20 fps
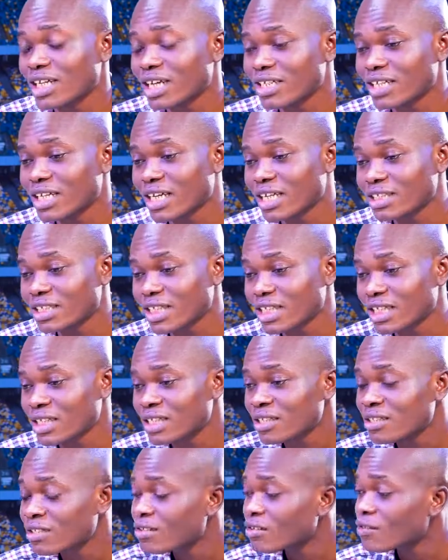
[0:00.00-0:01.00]
United
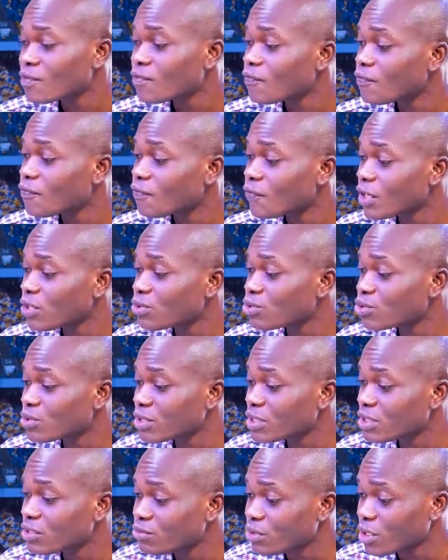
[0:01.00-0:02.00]
failed to
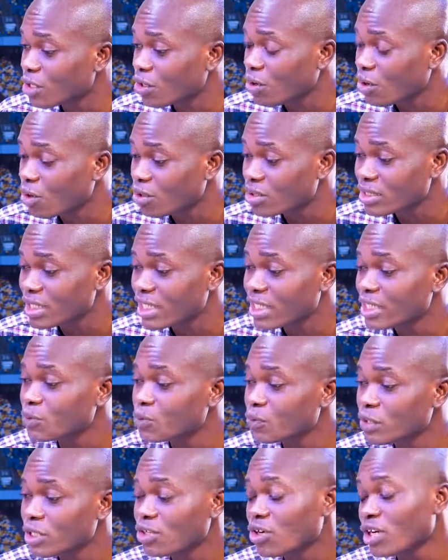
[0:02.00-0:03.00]
record a
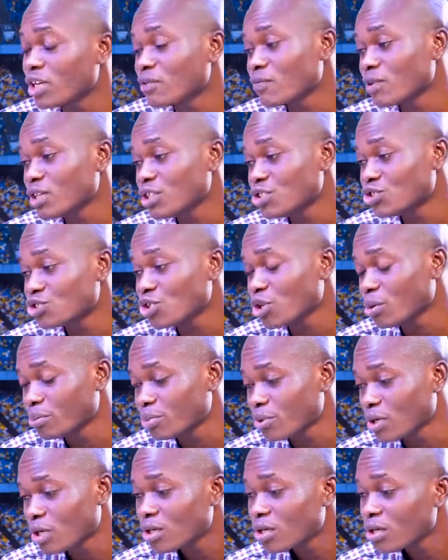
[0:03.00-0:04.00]
win or even a draw
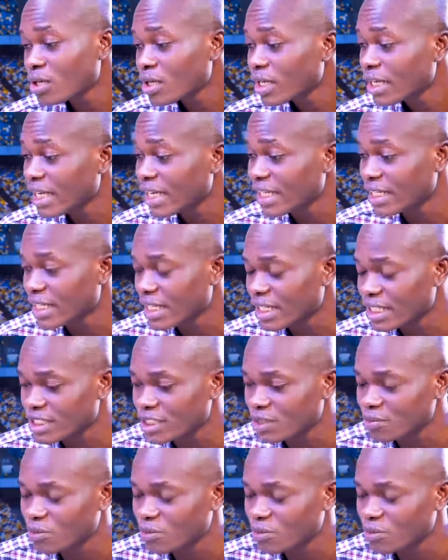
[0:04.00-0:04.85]
against